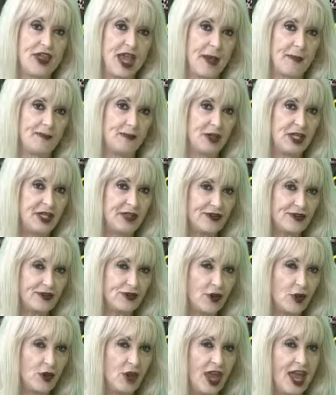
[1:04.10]
that
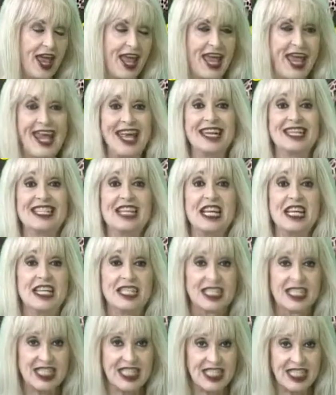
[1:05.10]
peaceful and
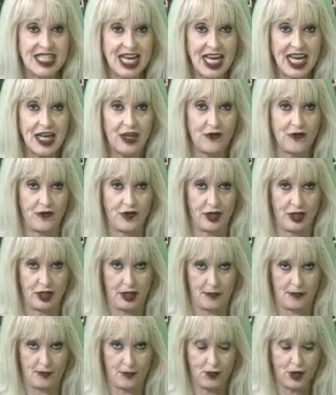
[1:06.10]
safe
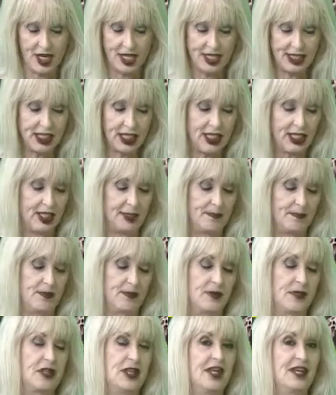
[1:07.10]
breakup.
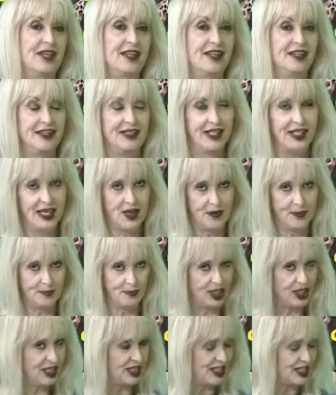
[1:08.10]
Now I'm
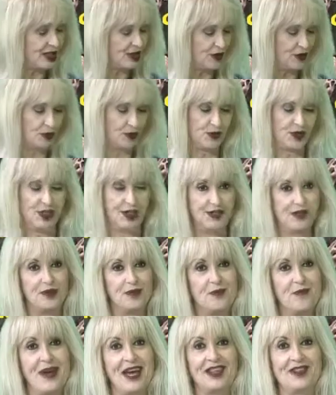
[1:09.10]
going to tell you a little
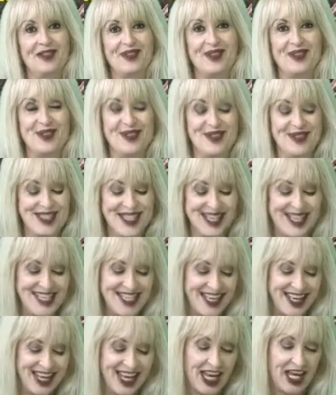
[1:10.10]
about
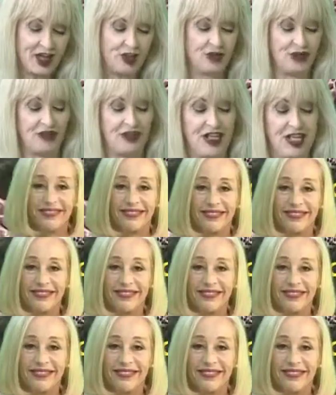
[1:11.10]
Susan. She has
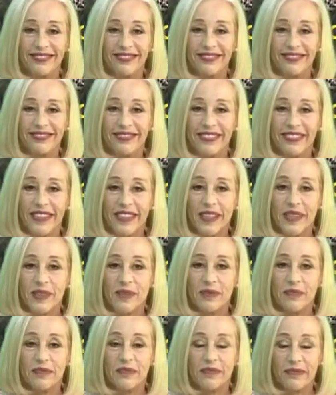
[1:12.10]
created
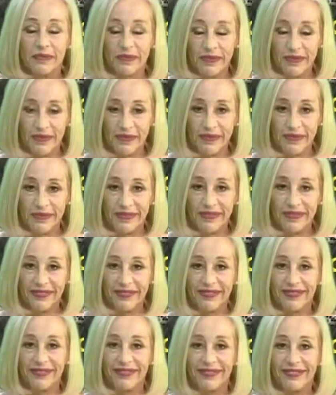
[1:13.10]
Heartspace
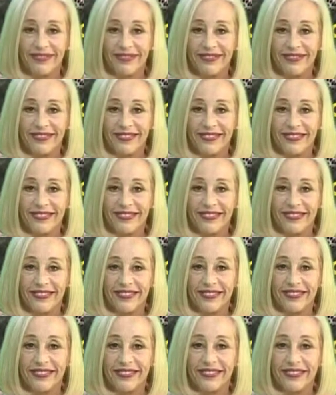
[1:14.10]
Solutions,
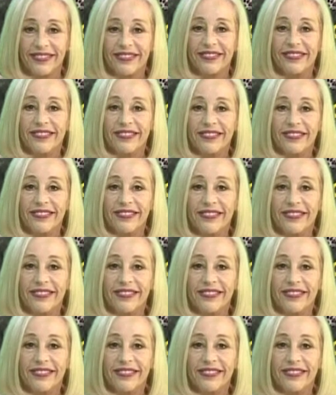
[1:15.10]
and she is